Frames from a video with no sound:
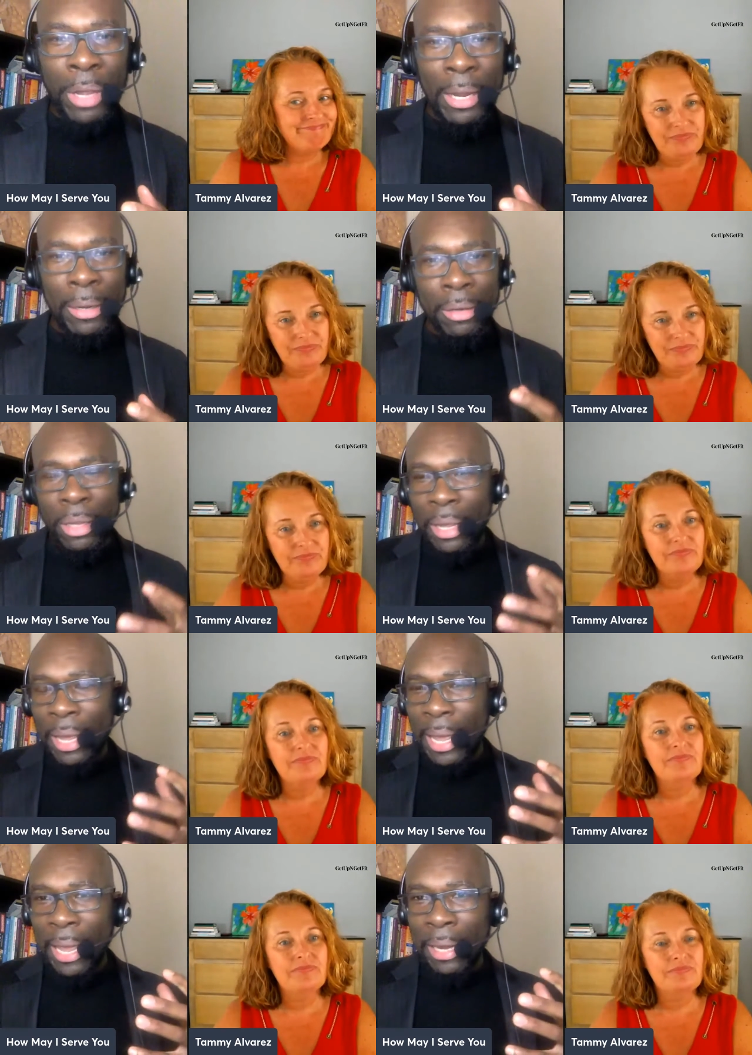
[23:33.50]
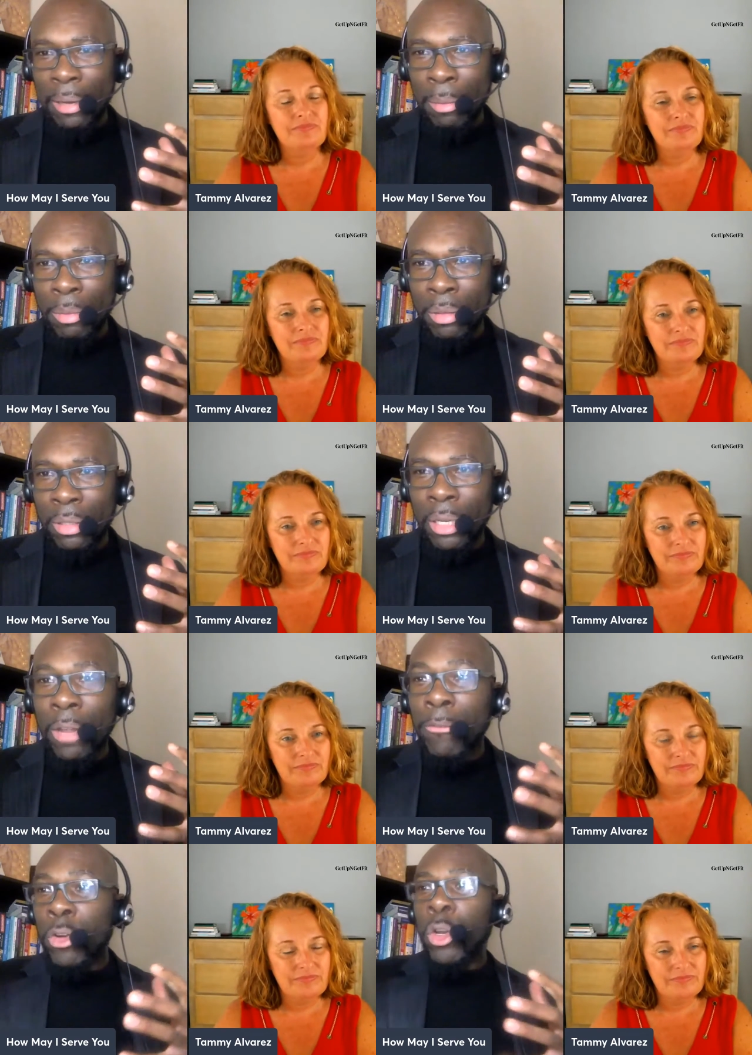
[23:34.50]
Speaker 1: and and
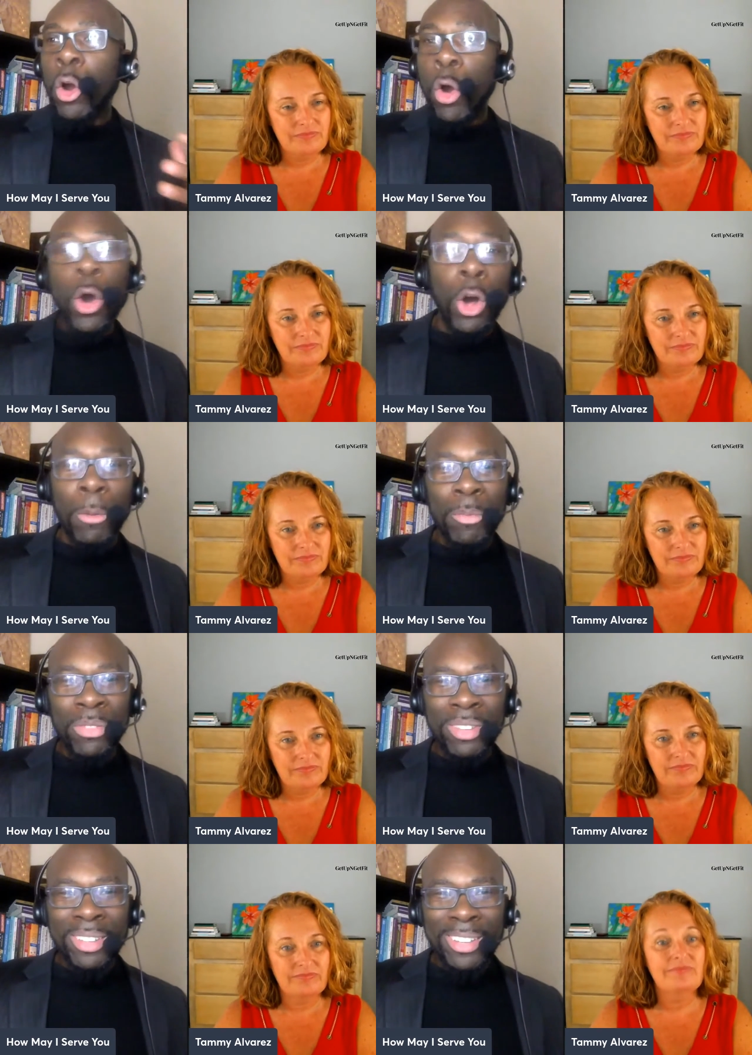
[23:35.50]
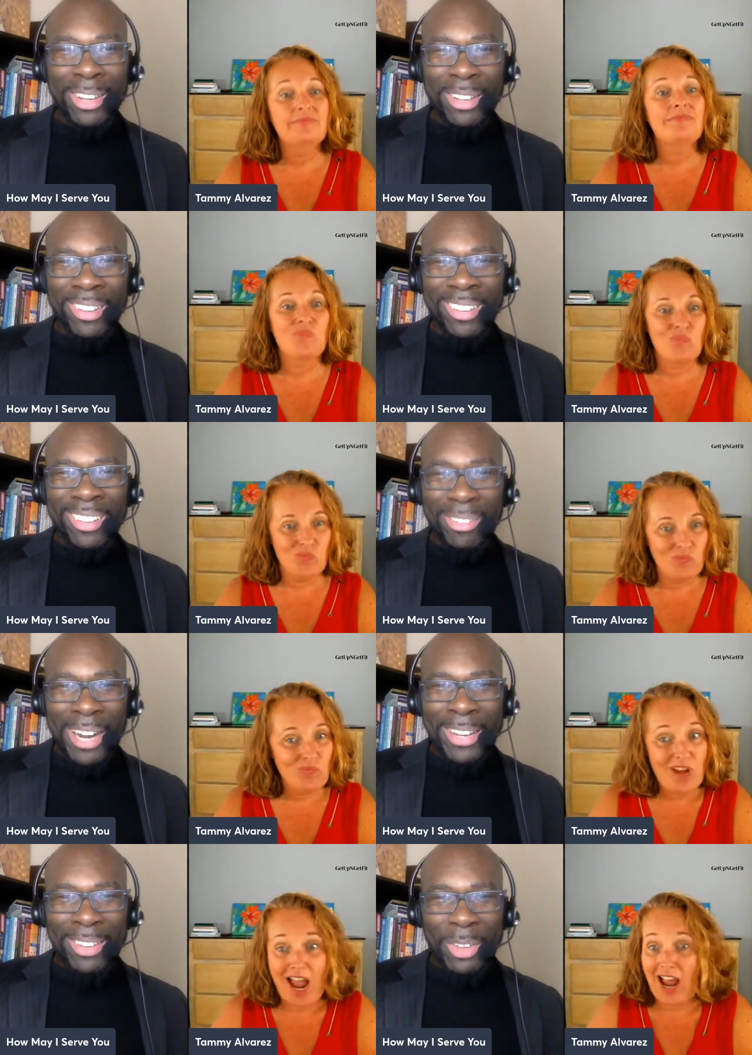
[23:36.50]
deliver your all?
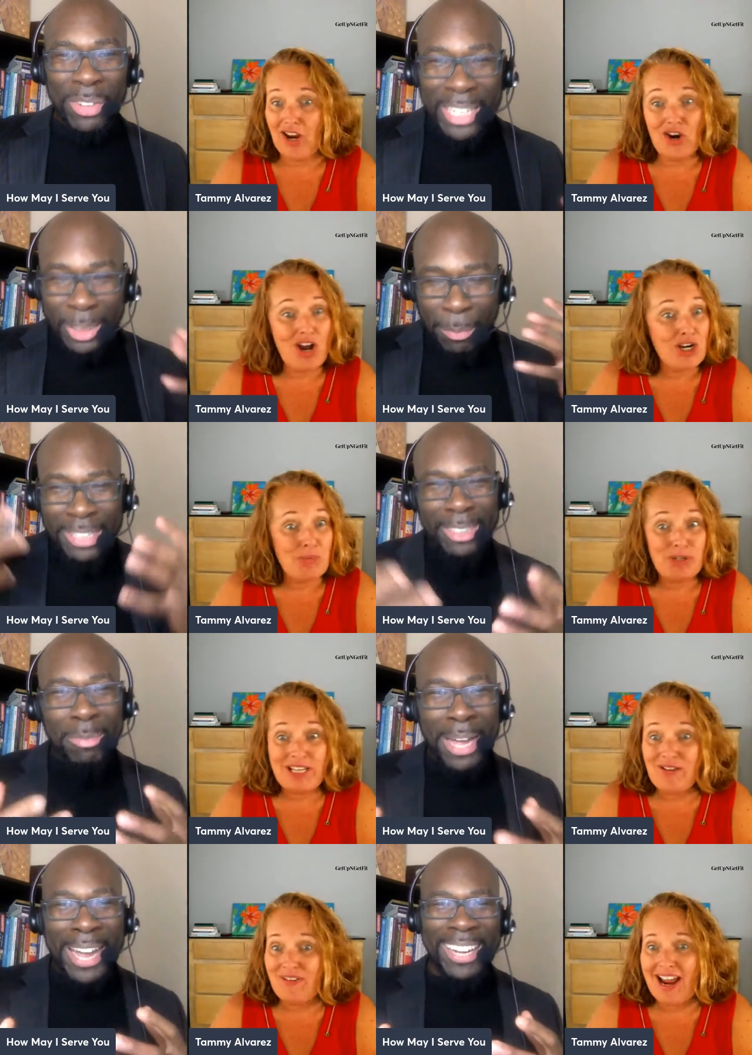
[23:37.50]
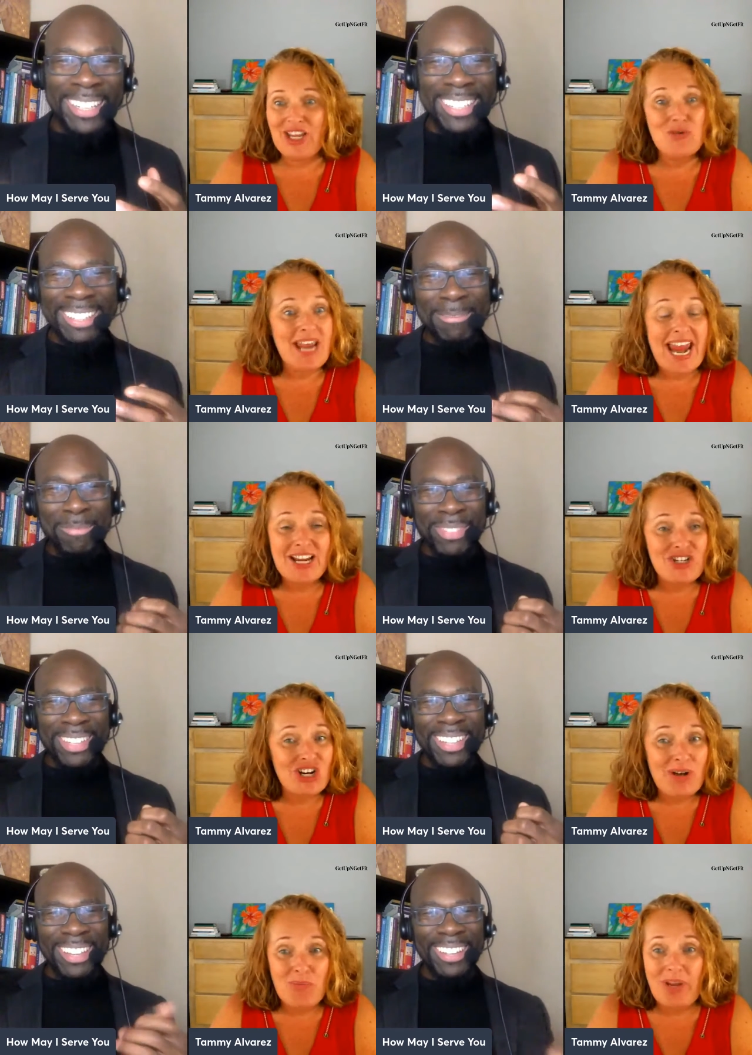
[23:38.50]
Right? You need your You're 100%
Speaker 2: right. You
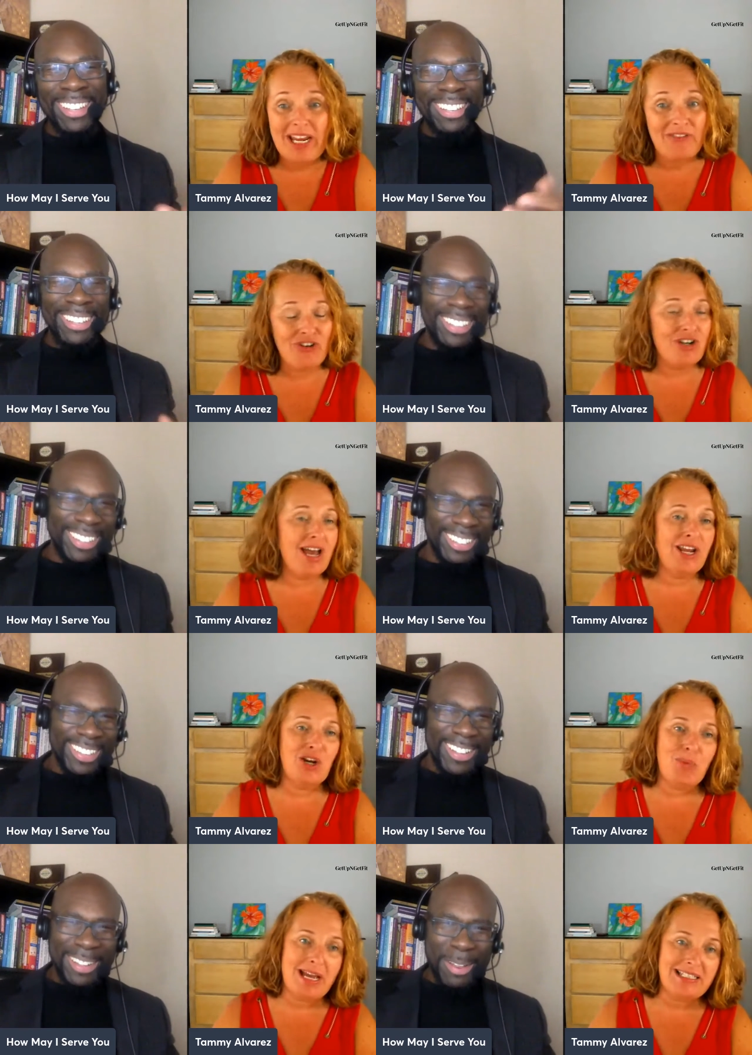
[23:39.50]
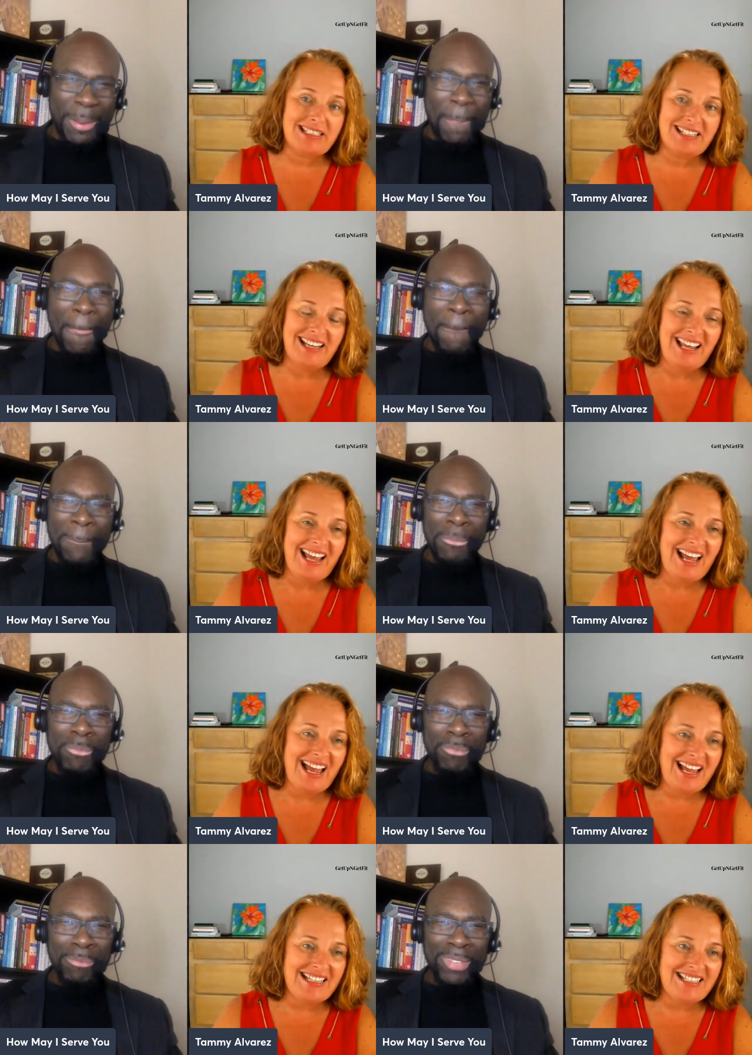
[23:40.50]
can't show up big if you're not at your best
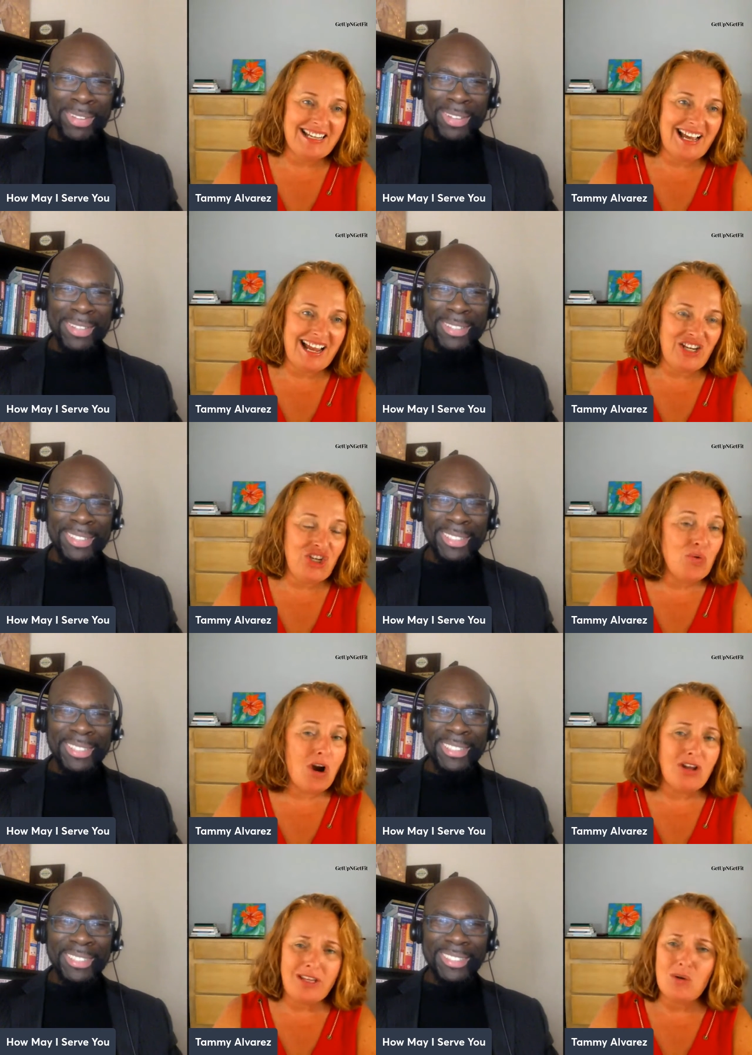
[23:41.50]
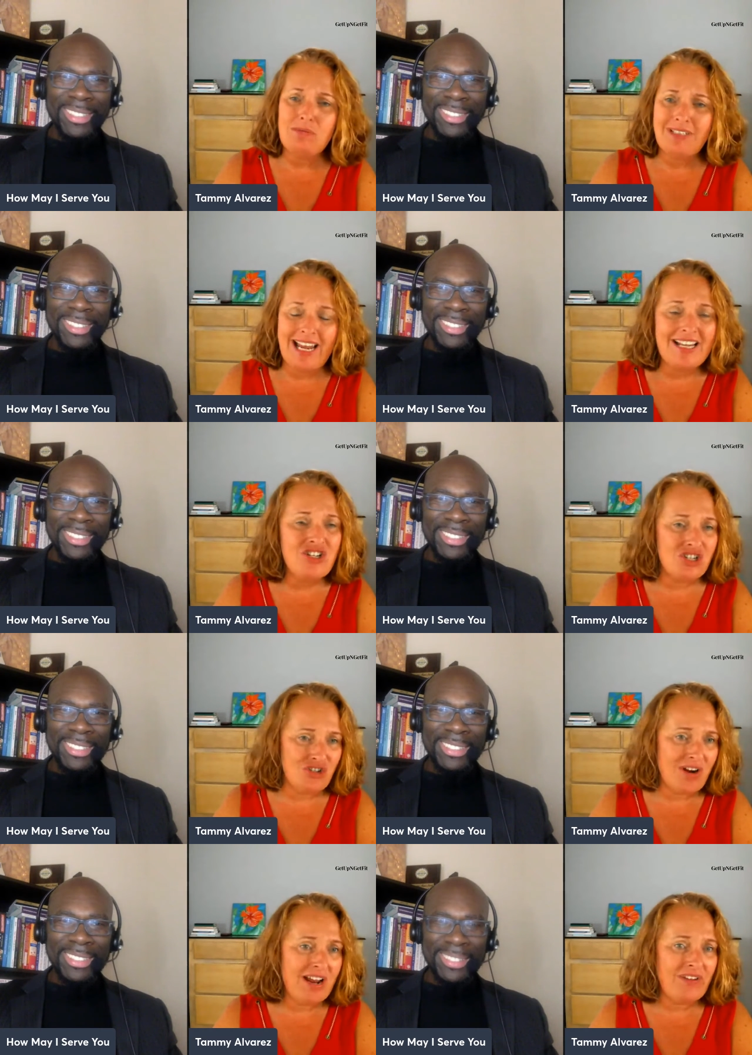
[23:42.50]
and uh, and you are the only
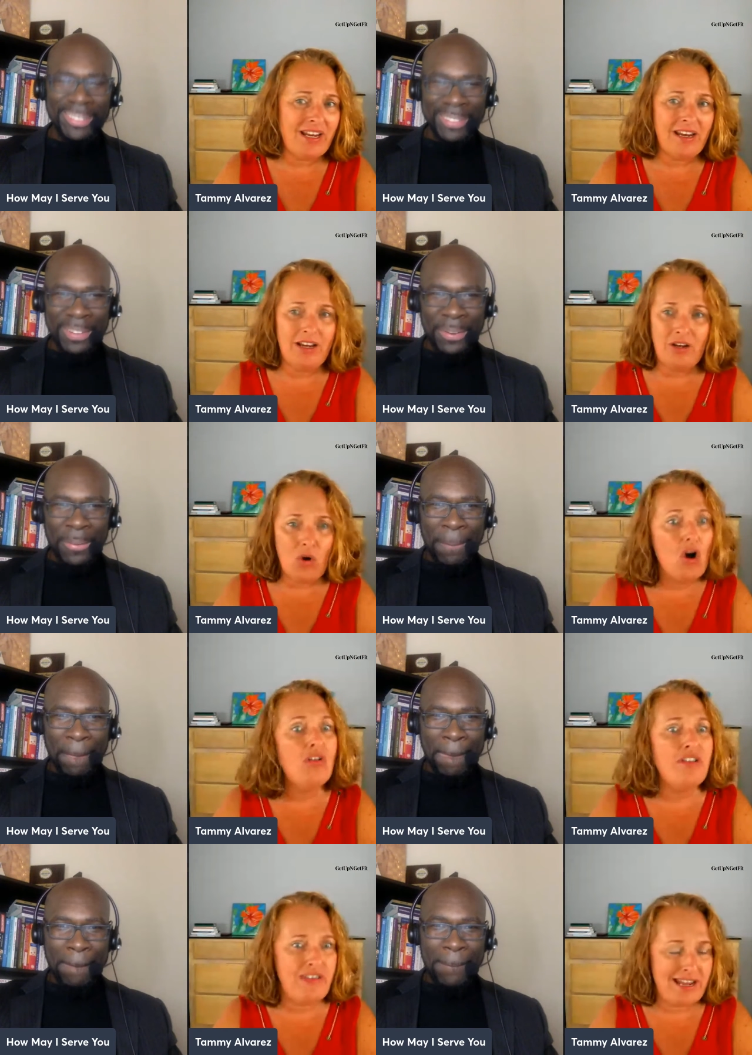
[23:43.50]
engine driving all the